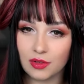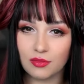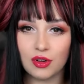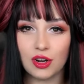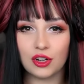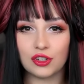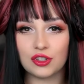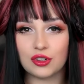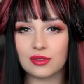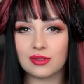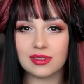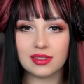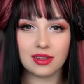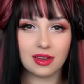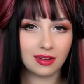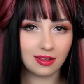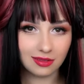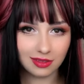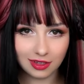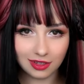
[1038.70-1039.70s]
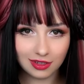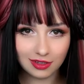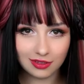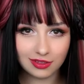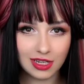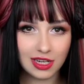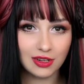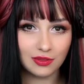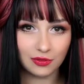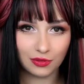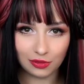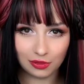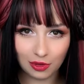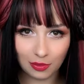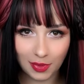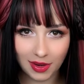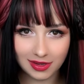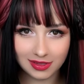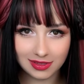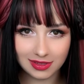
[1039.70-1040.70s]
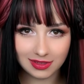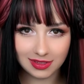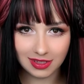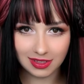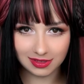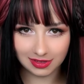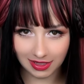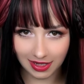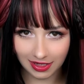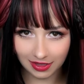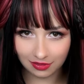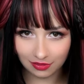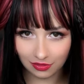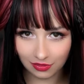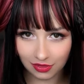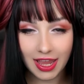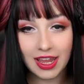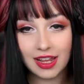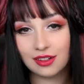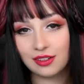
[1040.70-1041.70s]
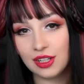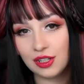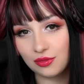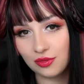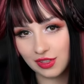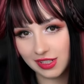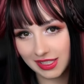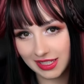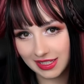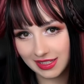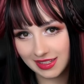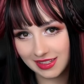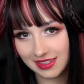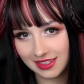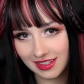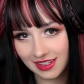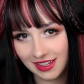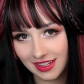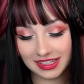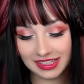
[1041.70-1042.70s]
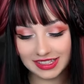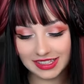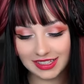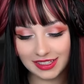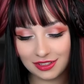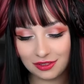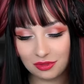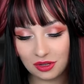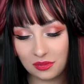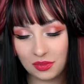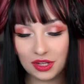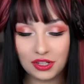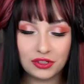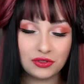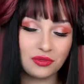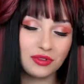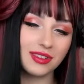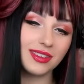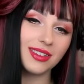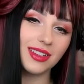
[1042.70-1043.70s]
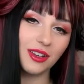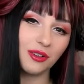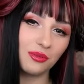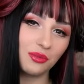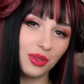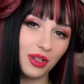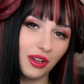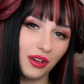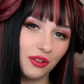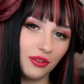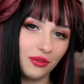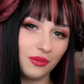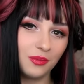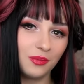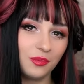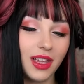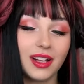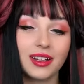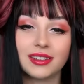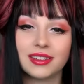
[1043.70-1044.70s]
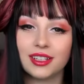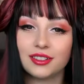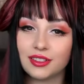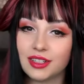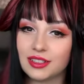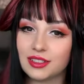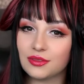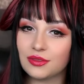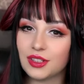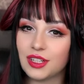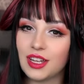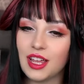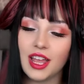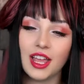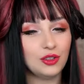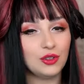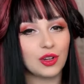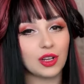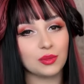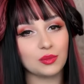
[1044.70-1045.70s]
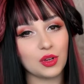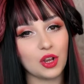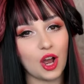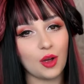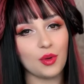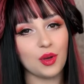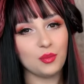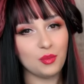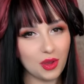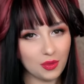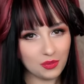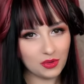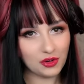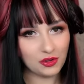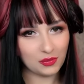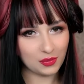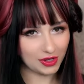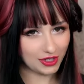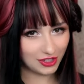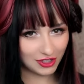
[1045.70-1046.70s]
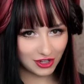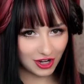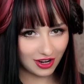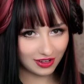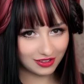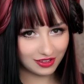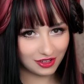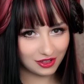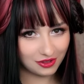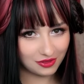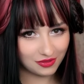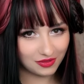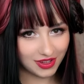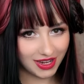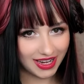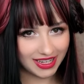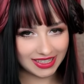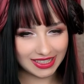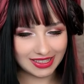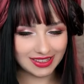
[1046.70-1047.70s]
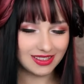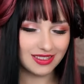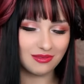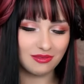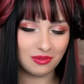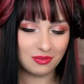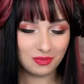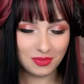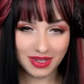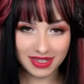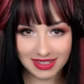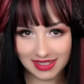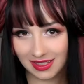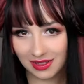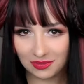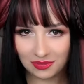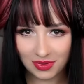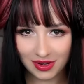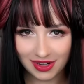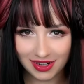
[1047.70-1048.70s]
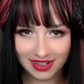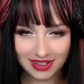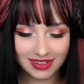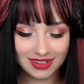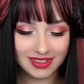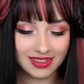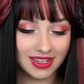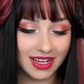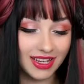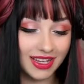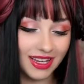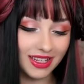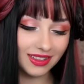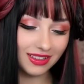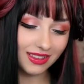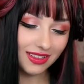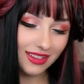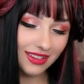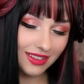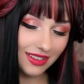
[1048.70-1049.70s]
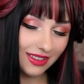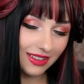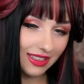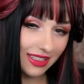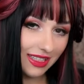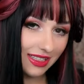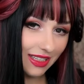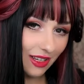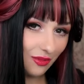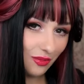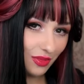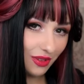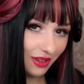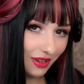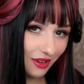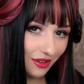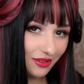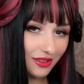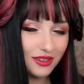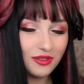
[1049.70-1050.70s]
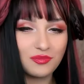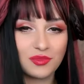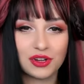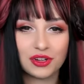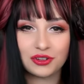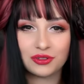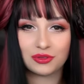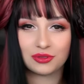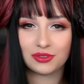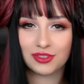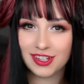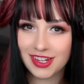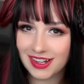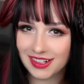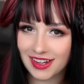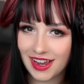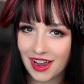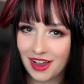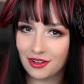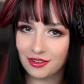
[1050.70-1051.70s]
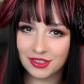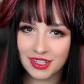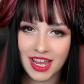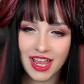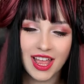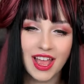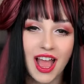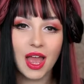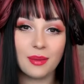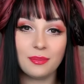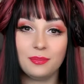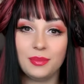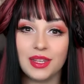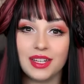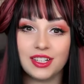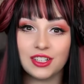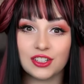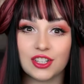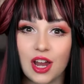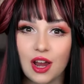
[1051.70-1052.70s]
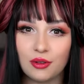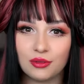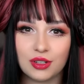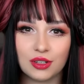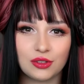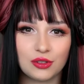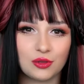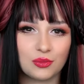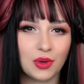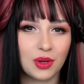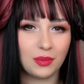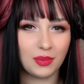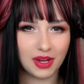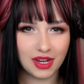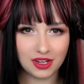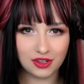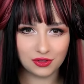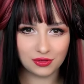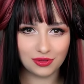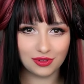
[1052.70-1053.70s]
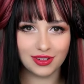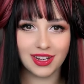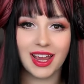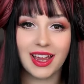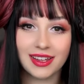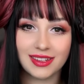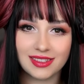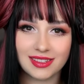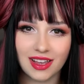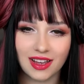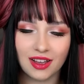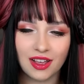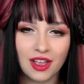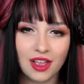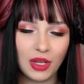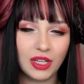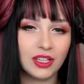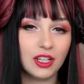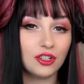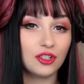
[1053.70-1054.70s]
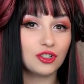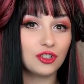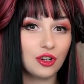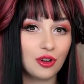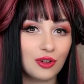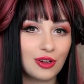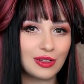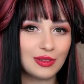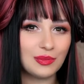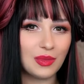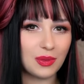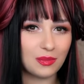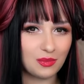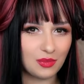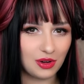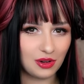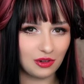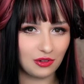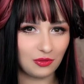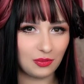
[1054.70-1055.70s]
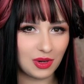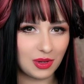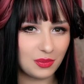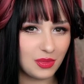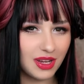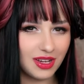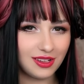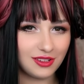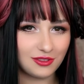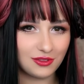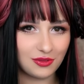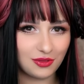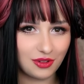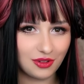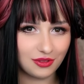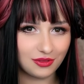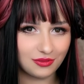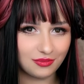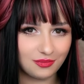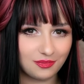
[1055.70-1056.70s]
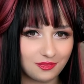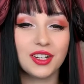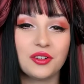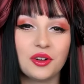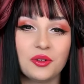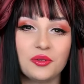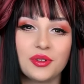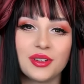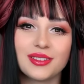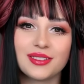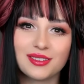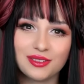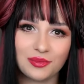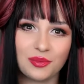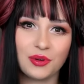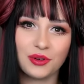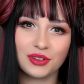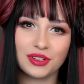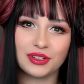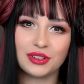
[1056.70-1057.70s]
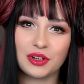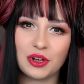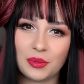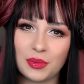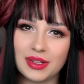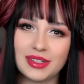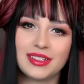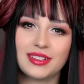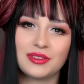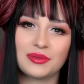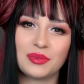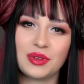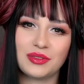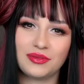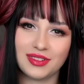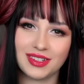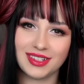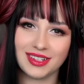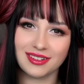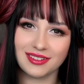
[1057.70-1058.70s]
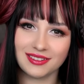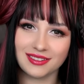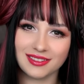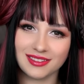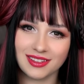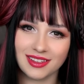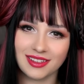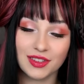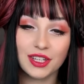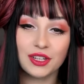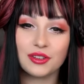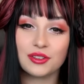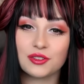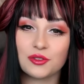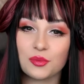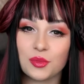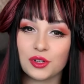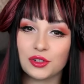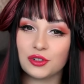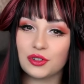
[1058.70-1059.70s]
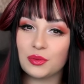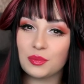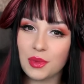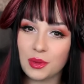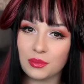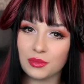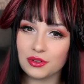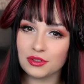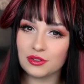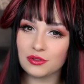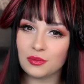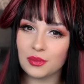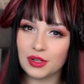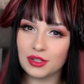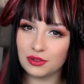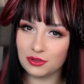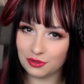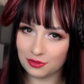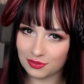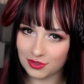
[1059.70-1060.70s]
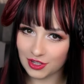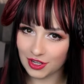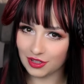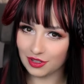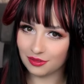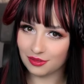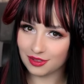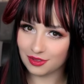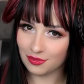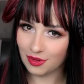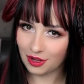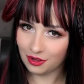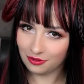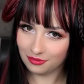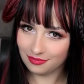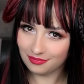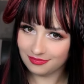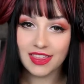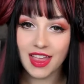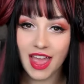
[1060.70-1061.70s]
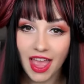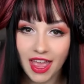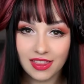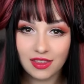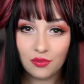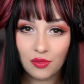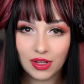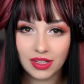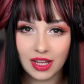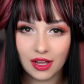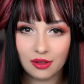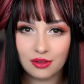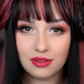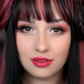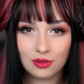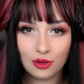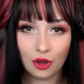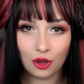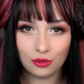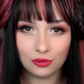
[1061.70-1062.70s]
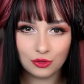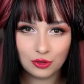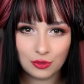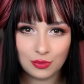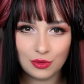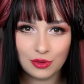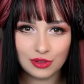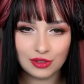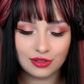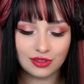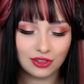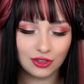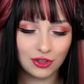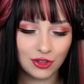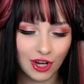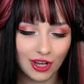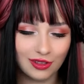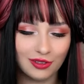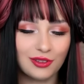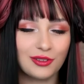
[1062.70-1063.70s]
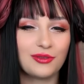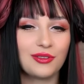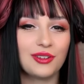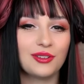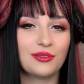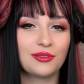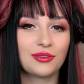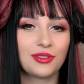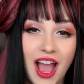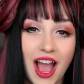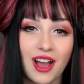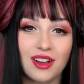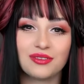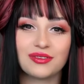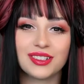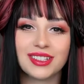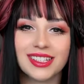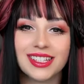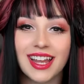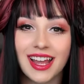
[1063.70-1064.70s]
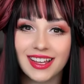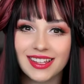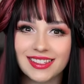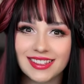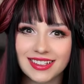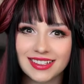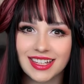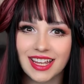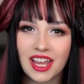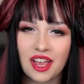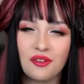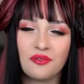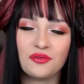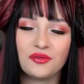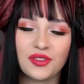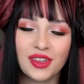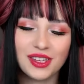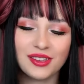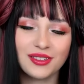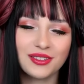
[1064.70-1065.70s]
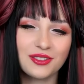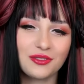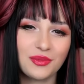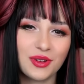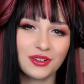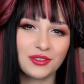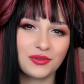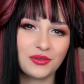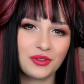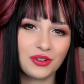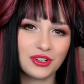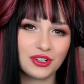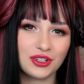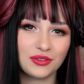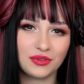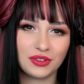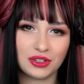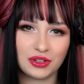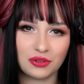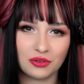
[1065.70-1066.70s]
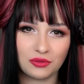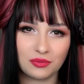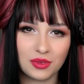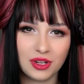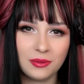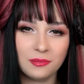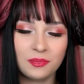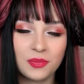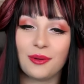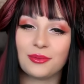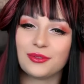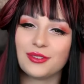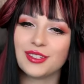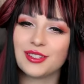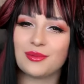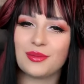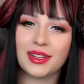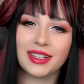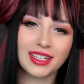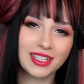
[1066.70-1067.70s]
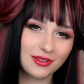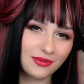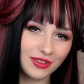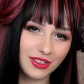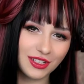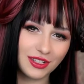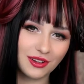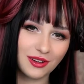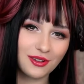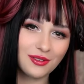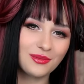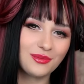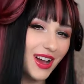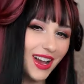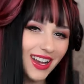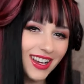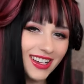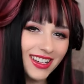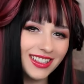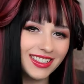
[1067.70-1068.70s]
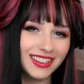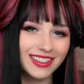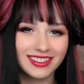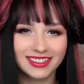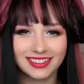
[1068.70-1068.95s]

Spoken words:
my reactions uncut in full opacity and length, early released, the link to my Patreon is down below. Alternatively, you can become a member of my channel and get some amazing perks. Again, listen link down below, so make sure to check that out. A big shout out to my Patreon, Isaac, being a Shogun member of my Patreon, and always supporting and commenting on my videos. Thank you so much to the members of my YouTube channel as well, and anyone else who contributes to this channel growth. Have a fantastic day, and thank you so much for watching the video with me. Hope to see my next video. Bye!